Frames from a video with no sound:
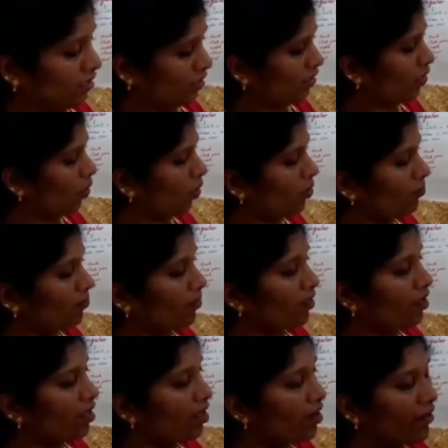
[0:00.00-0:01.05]
So,
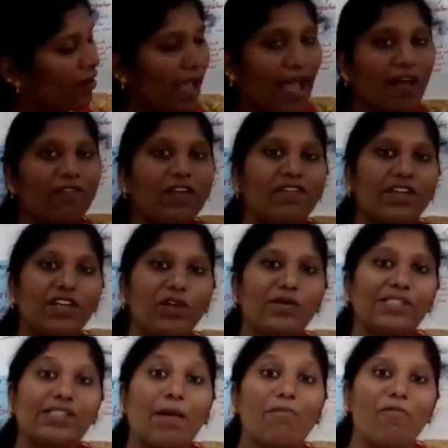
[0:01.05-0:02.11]
here I have given
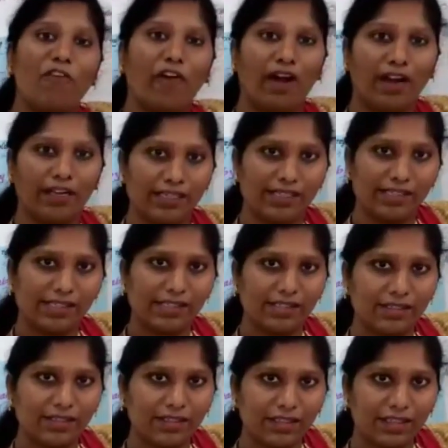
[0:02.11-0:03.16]
you some words.
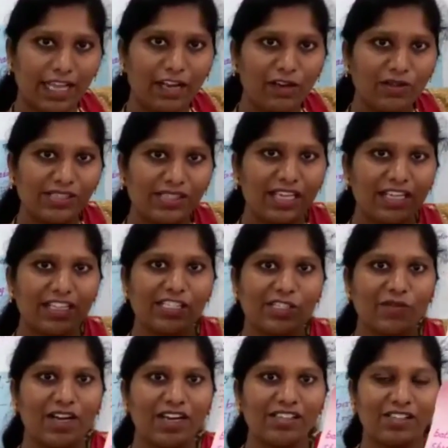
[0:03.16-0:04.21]
Can you see these
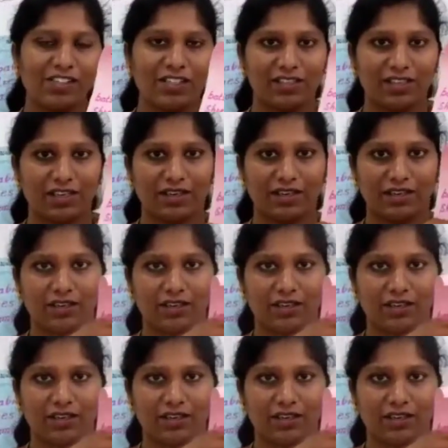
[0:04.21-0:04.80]
words, children?